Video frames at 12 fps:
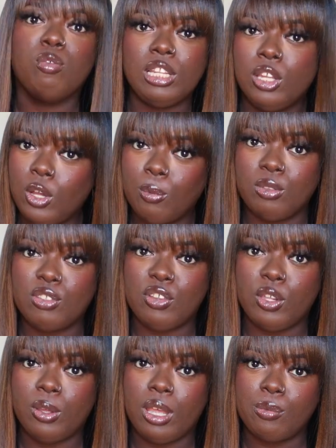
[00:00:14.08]
Really hope this
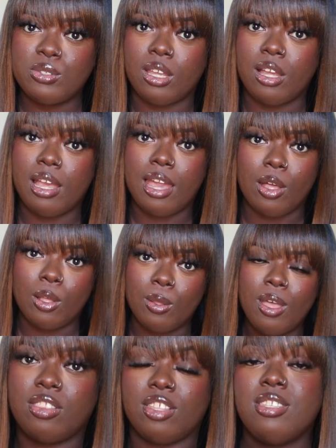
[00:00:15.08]
video helps y'all
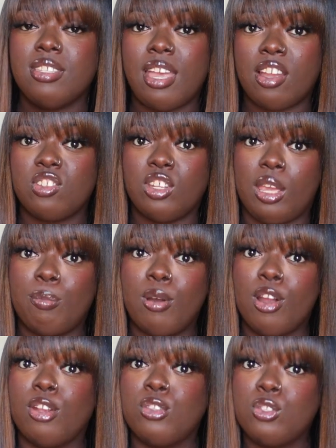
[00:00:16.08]
out. This is actually a
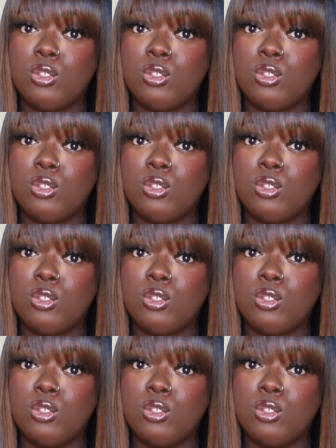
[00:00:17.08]
part